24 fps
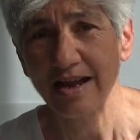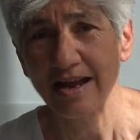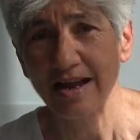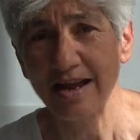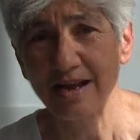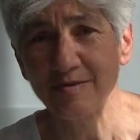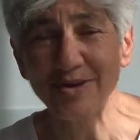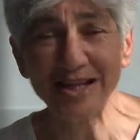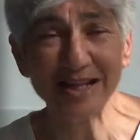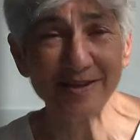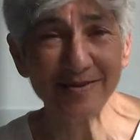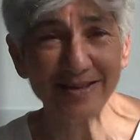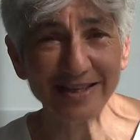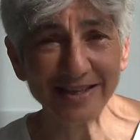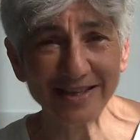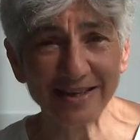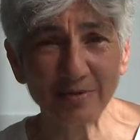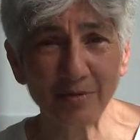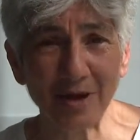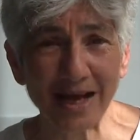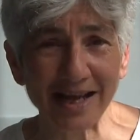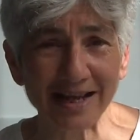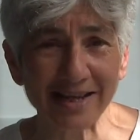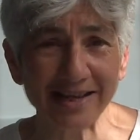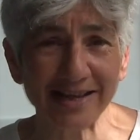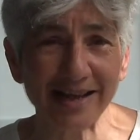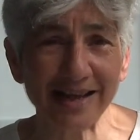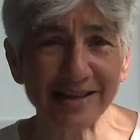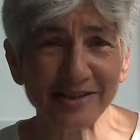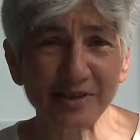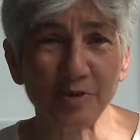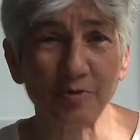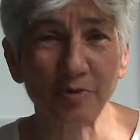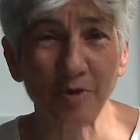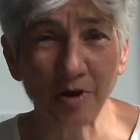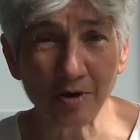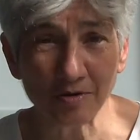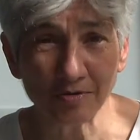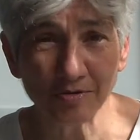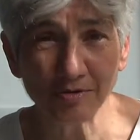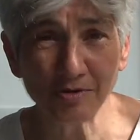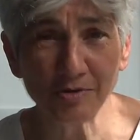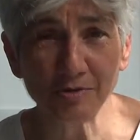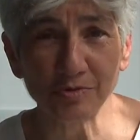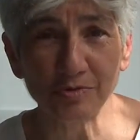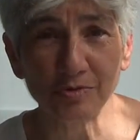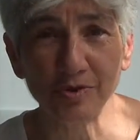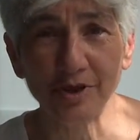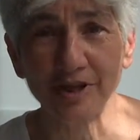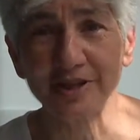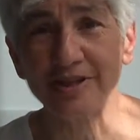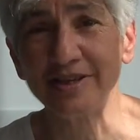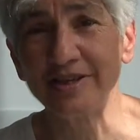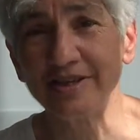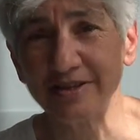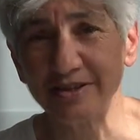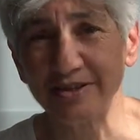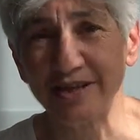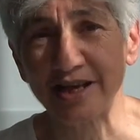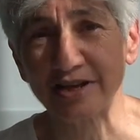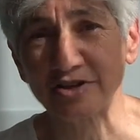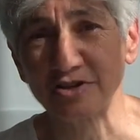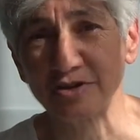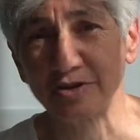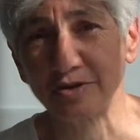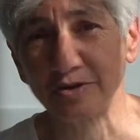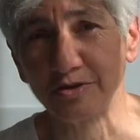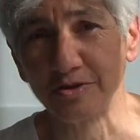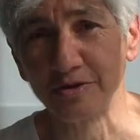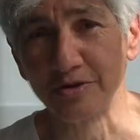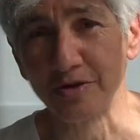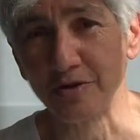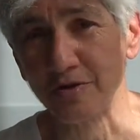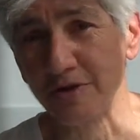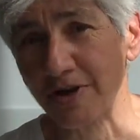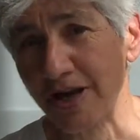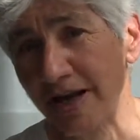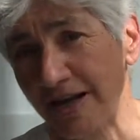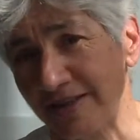Uh, mathematics, well, it has grown to an international year.